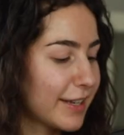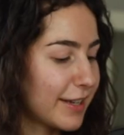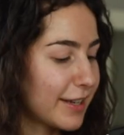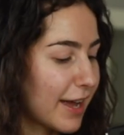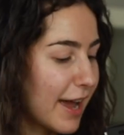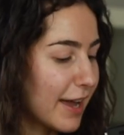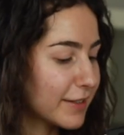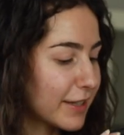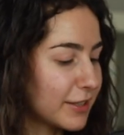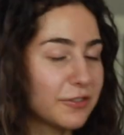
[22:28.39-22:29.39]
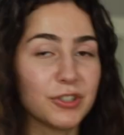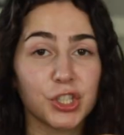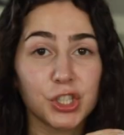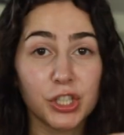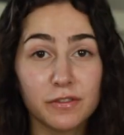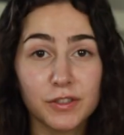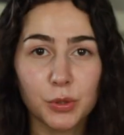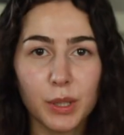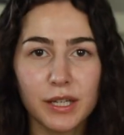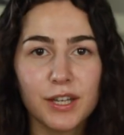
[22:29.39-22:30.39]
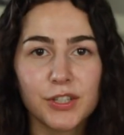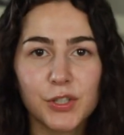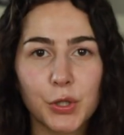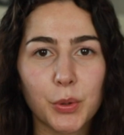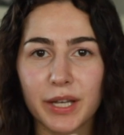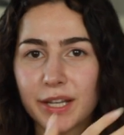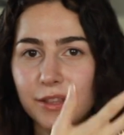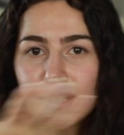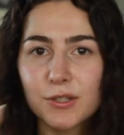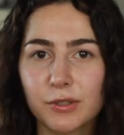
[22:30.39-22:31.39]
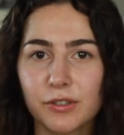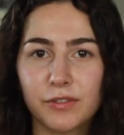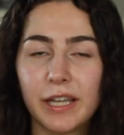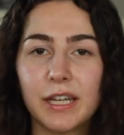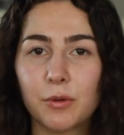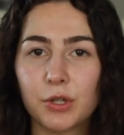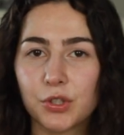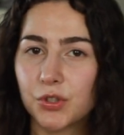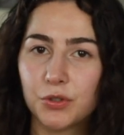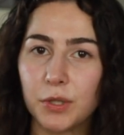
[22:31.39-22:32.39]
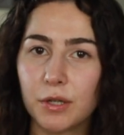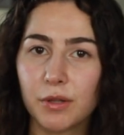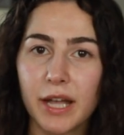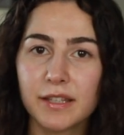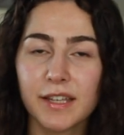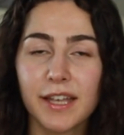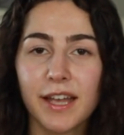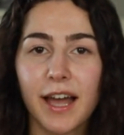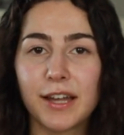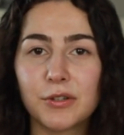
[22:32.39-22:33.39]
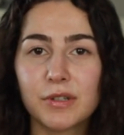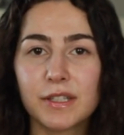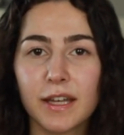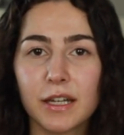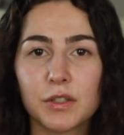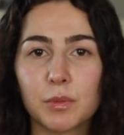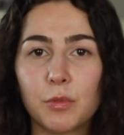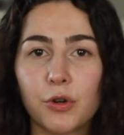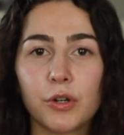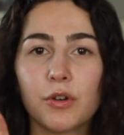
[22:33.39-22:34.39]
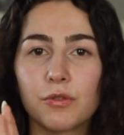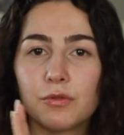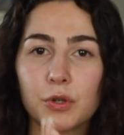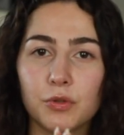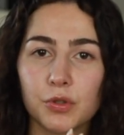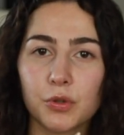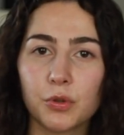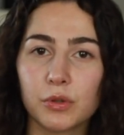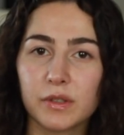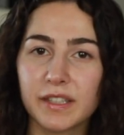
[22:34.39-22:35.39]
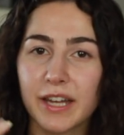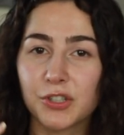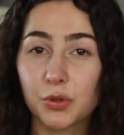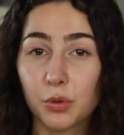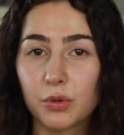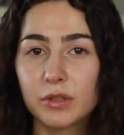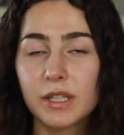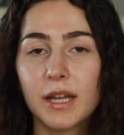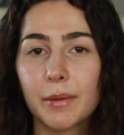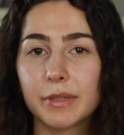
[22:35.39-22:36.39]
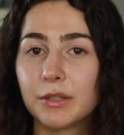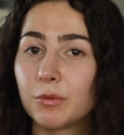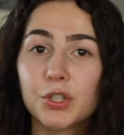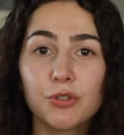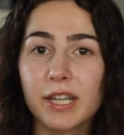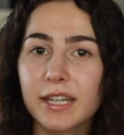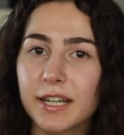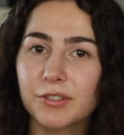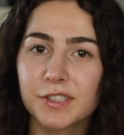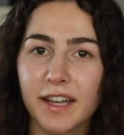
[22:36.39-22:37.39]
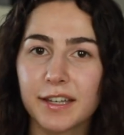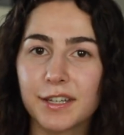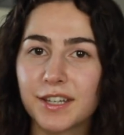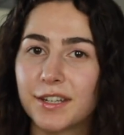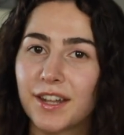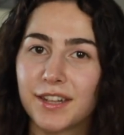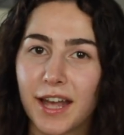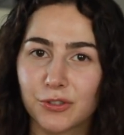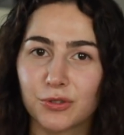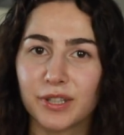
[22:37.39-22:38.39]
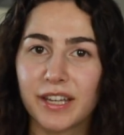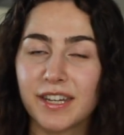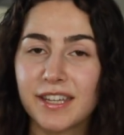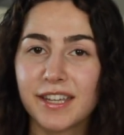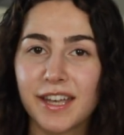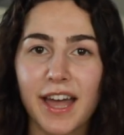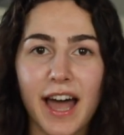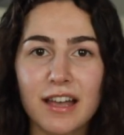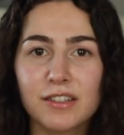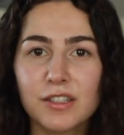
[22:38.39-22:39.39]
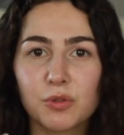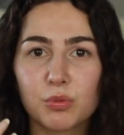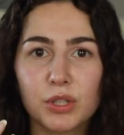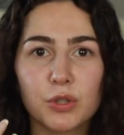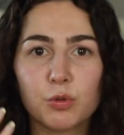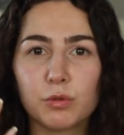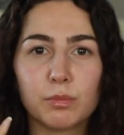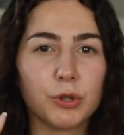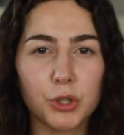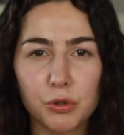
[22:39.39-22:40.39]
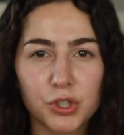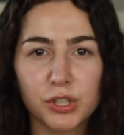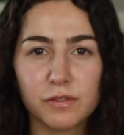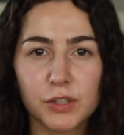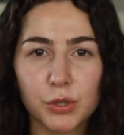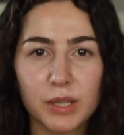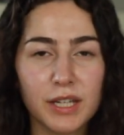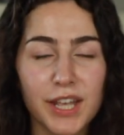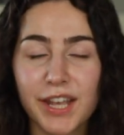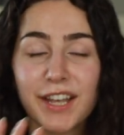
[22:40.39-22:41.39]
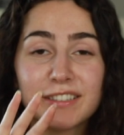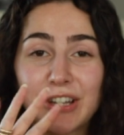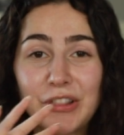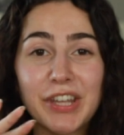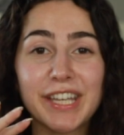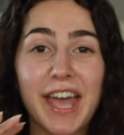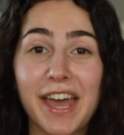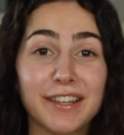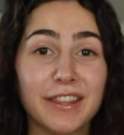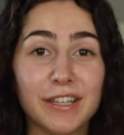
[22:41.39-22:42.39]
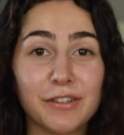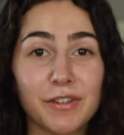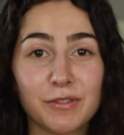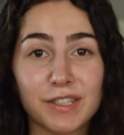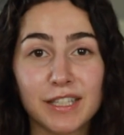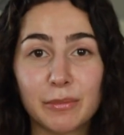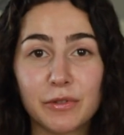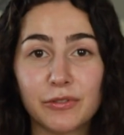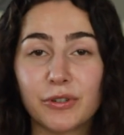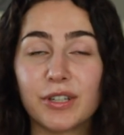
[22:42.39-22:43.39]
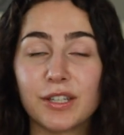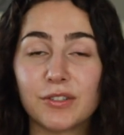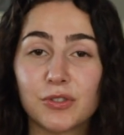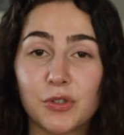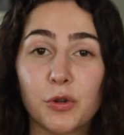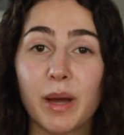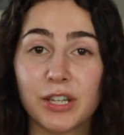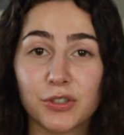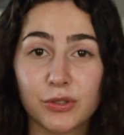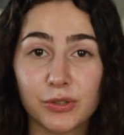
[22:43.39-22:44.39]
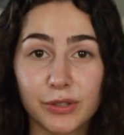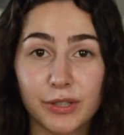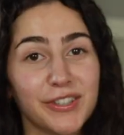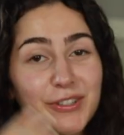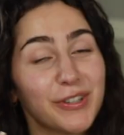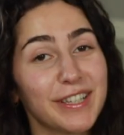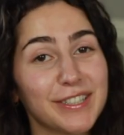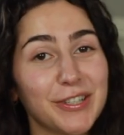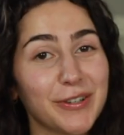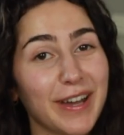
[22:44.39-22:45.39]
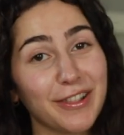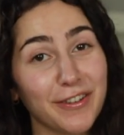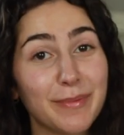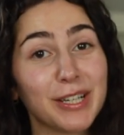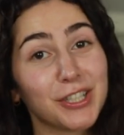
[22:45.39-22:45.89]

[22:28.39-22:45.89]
it has a different shift to it. So in this sort of lighting where it's studio lights, I noticed that it's more rose gold slash gold, but then once you take it outside in natural lighting, it has this really cool blue shift to it. It's unlike anything I've ever seen before and it's so magical. You guys know I love my